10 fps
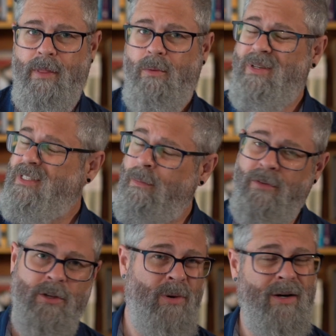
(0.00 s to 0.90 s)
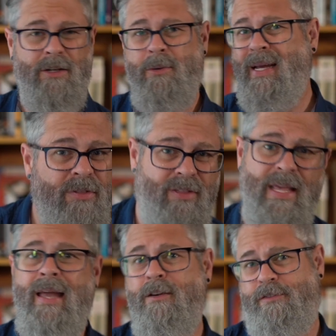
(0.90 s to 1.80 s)
aren't doing a
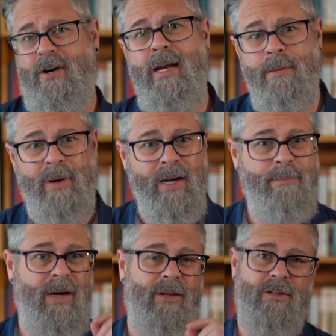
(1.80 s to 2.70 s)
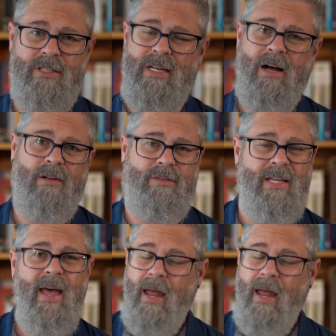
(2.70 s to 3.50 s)
thing for anybody but yourselves,